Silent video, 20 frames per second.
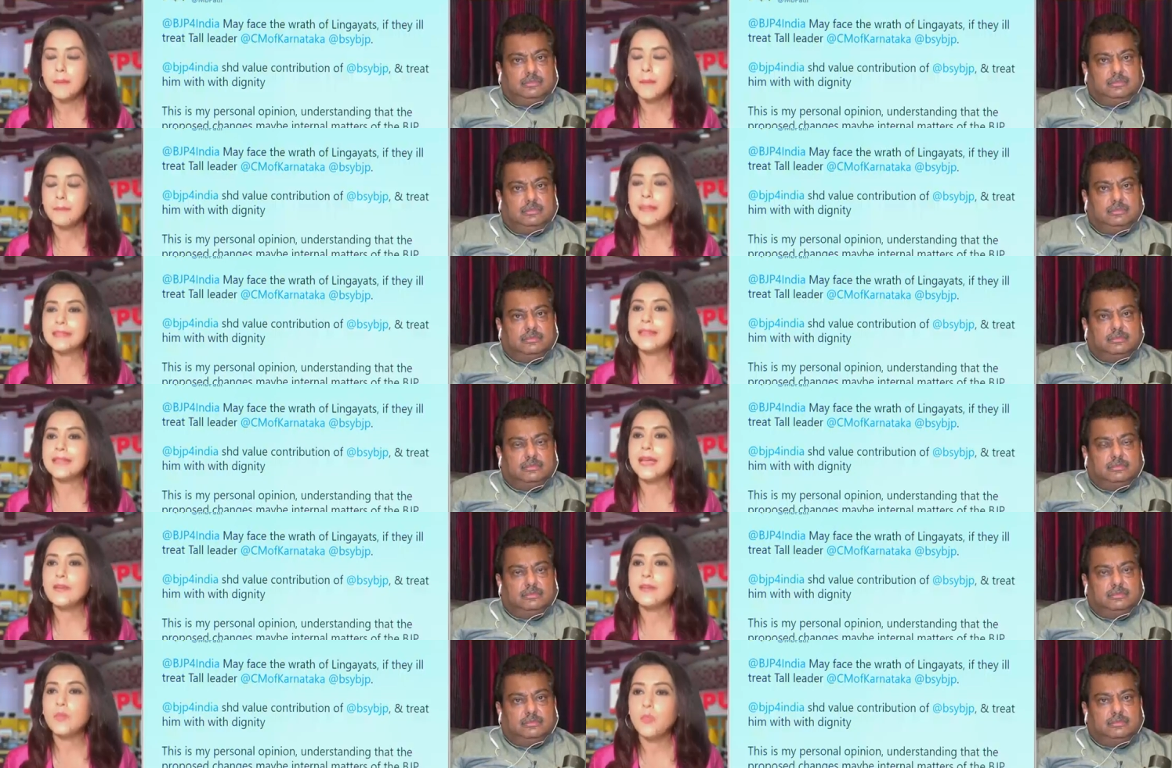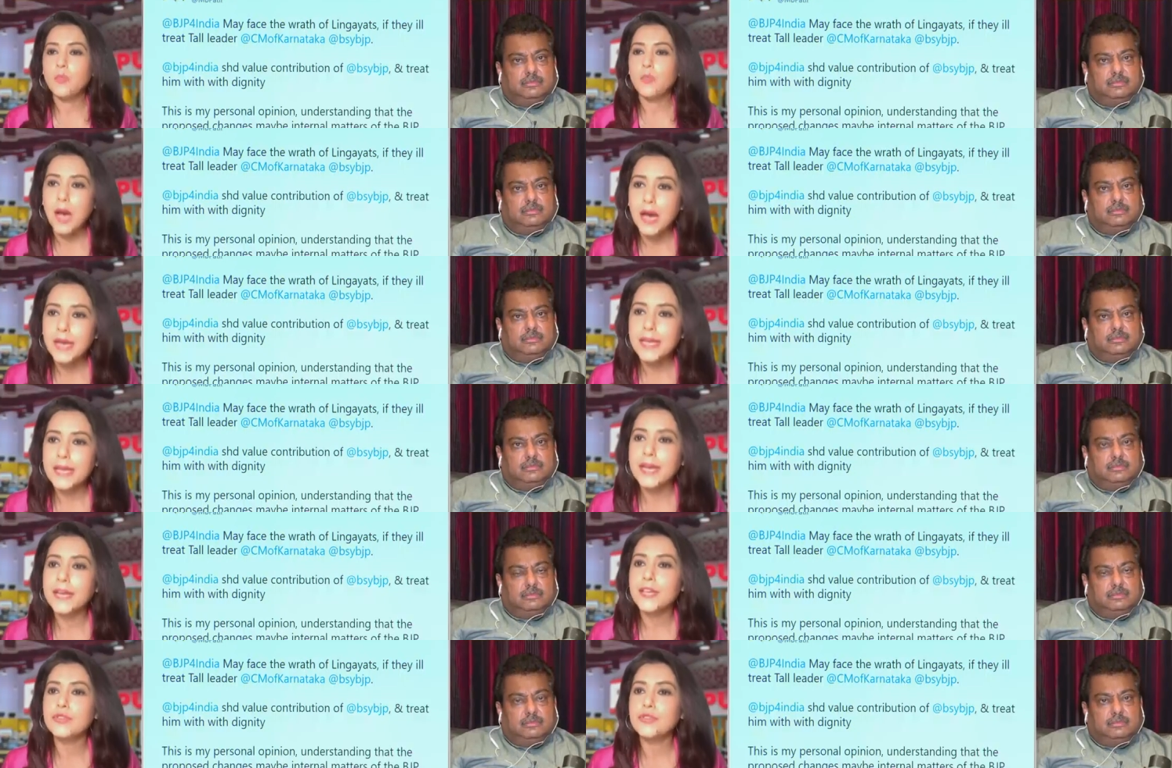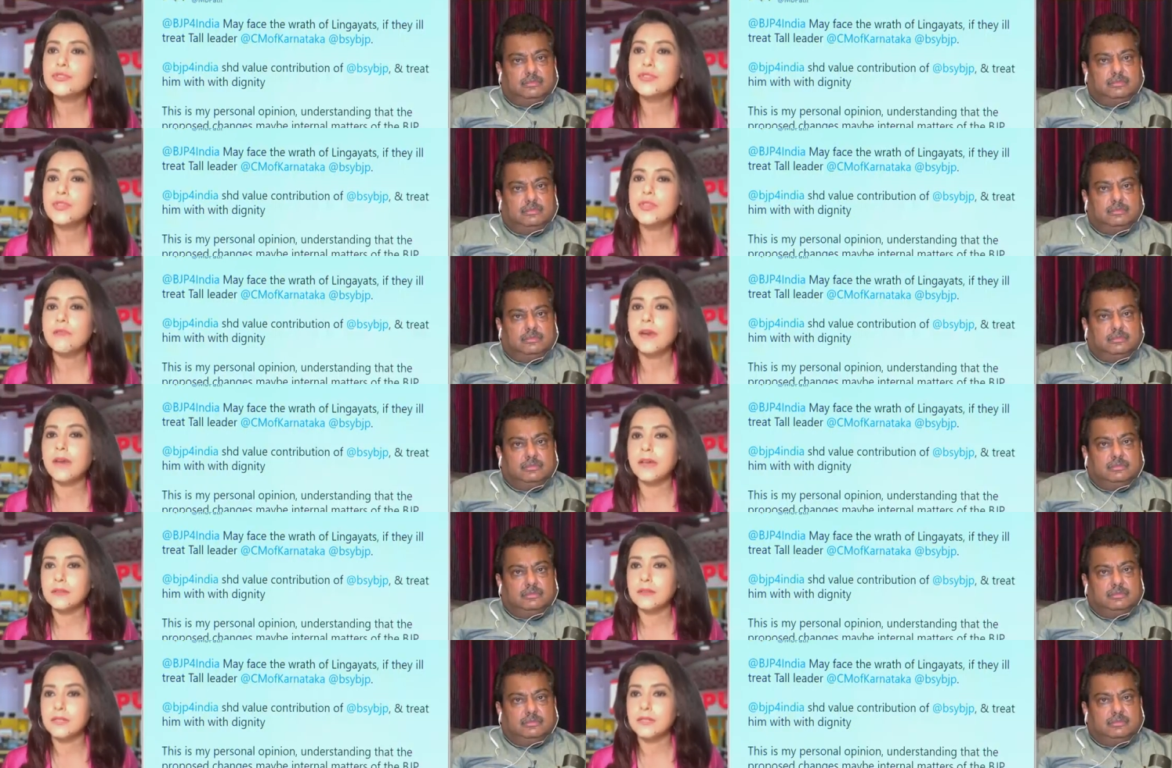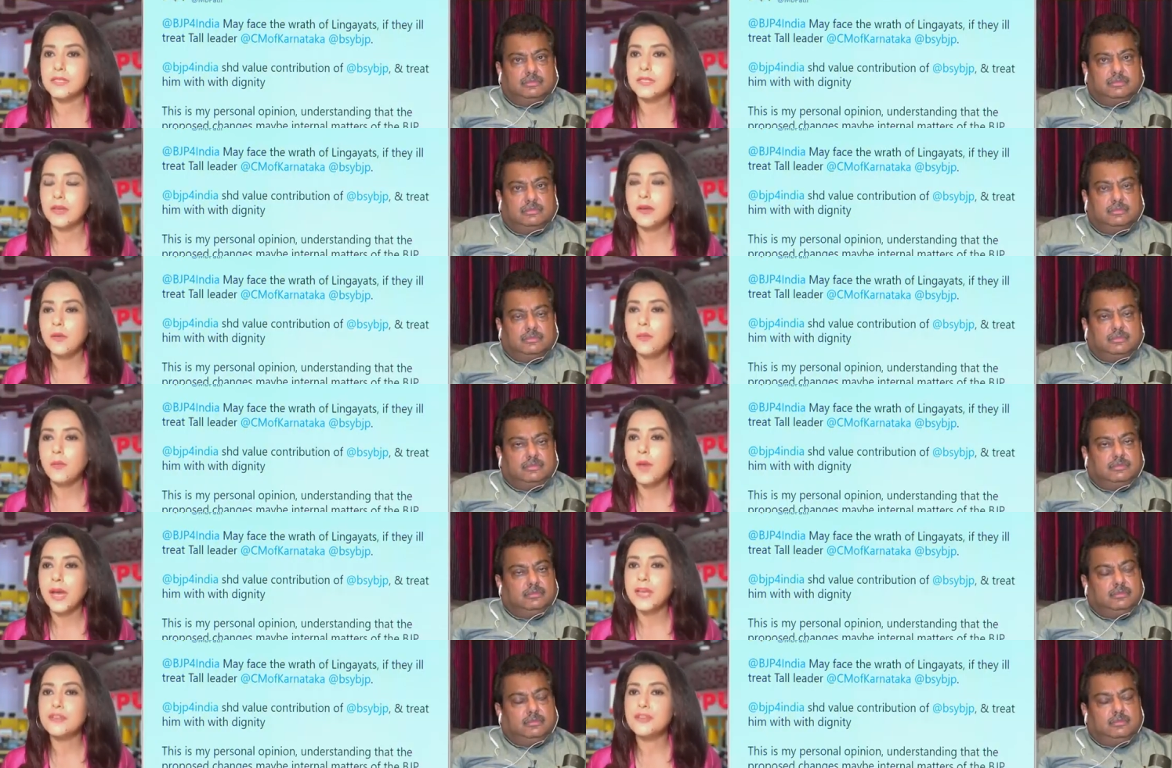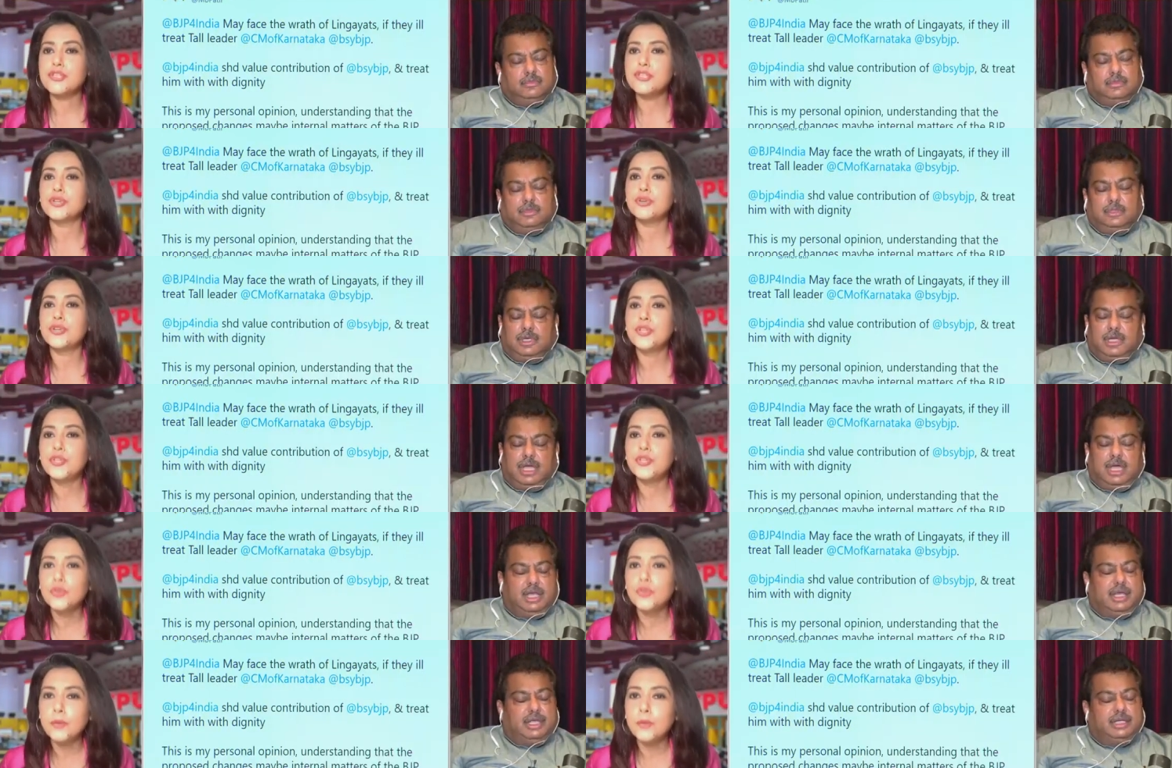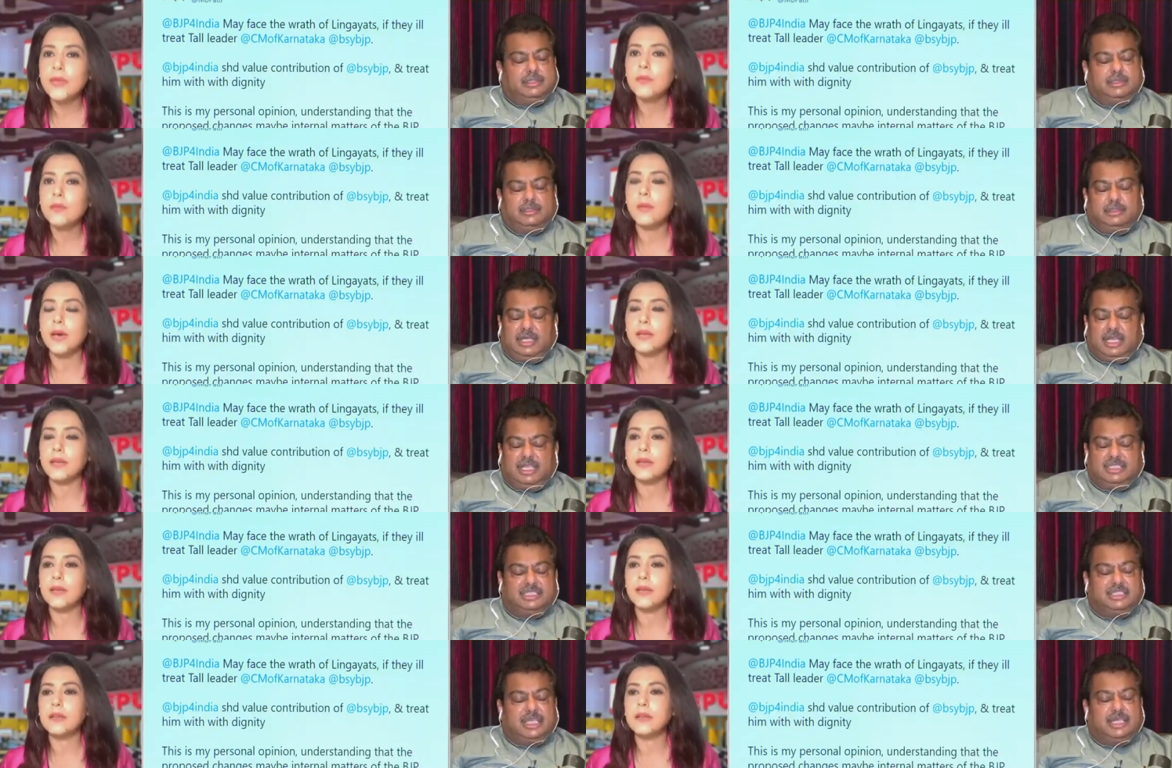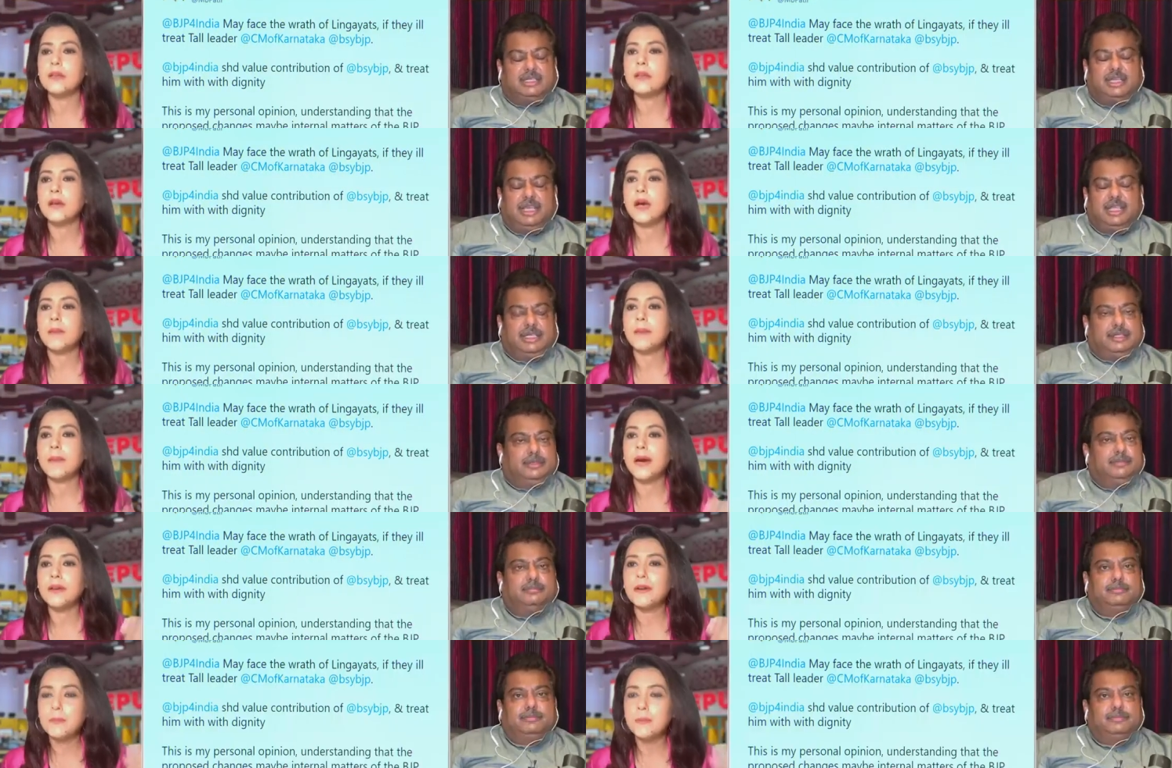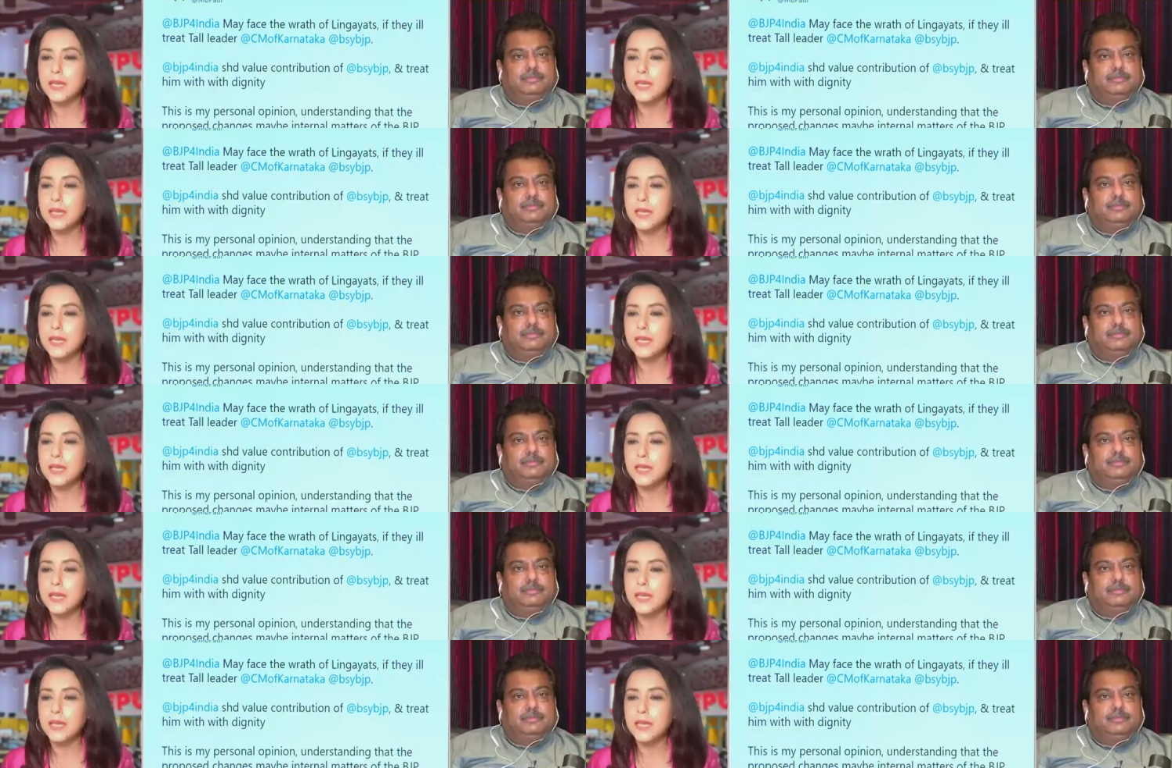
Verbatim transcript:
Speaker 1: But then why are you so worried, sir? Why should Correct. you be worried exactly. about